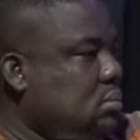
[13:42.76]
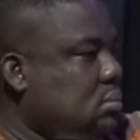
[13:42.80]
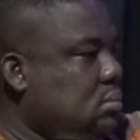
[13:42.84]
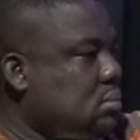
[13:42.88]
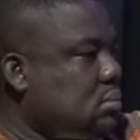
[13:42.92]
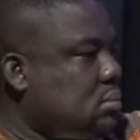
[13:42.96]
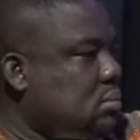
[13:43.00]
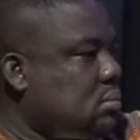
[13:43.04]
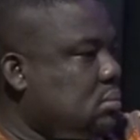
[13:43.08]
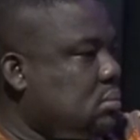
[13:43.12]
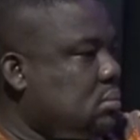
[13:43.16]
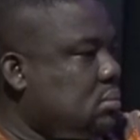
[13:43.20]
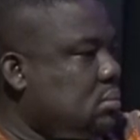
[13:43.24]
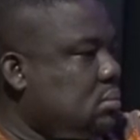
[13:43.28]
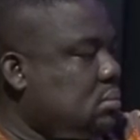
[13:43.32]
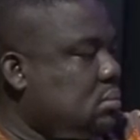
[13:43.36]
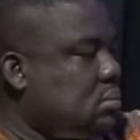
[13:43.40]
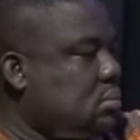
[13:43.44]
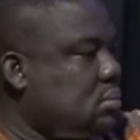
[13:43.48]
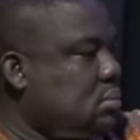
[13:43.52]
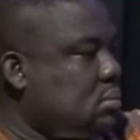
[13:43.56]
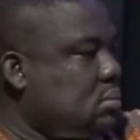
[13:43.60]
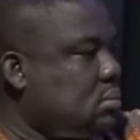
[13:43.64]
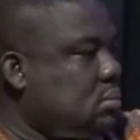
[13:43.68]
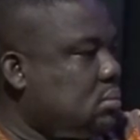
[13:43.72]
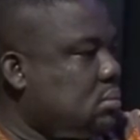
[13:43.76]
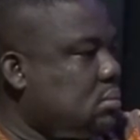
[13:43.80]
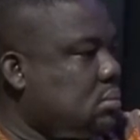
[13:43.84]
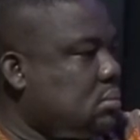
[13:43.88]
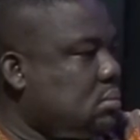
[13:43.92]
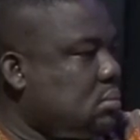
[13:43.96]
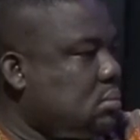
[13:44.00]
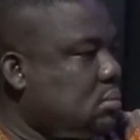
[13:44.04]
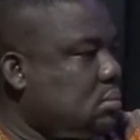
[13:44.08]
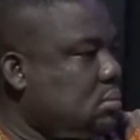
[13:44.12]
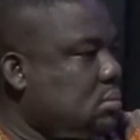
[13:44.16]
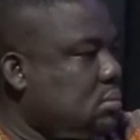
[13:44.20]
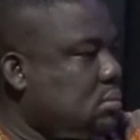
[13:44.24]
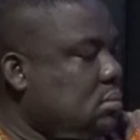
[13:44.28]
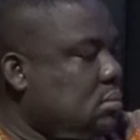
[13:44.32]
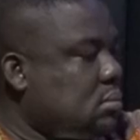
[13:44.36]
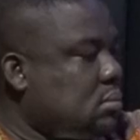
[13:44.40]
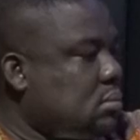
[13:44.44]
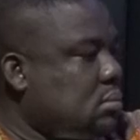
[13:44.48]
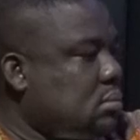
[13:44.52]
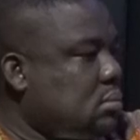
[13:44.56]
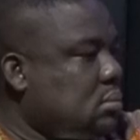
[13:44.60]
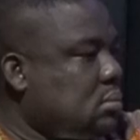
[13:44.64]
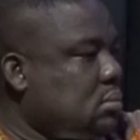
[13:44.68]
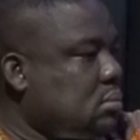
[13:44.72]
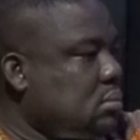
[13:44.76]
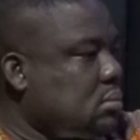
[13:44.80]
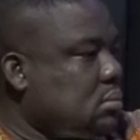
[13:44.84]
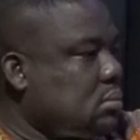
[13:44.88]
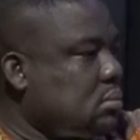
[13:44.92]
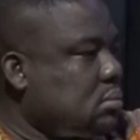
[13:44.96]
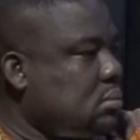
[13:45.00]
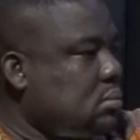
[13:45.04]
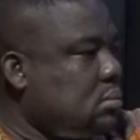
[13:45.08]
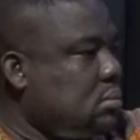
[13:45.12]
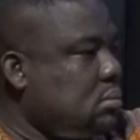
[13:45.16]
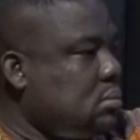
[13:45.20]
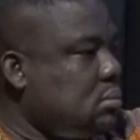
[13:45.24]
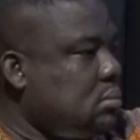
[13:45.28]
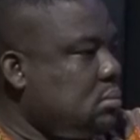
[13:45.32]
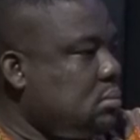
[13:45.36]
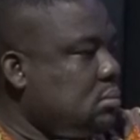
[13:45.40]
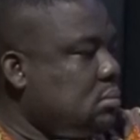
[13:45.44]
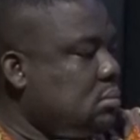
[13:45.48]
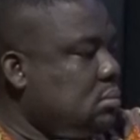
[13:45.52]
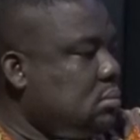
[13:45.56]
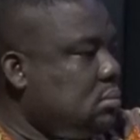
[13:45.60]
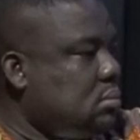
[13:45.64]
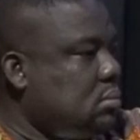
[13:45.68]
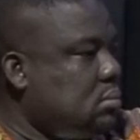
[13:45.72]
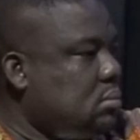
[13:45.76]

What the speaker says: [no speech]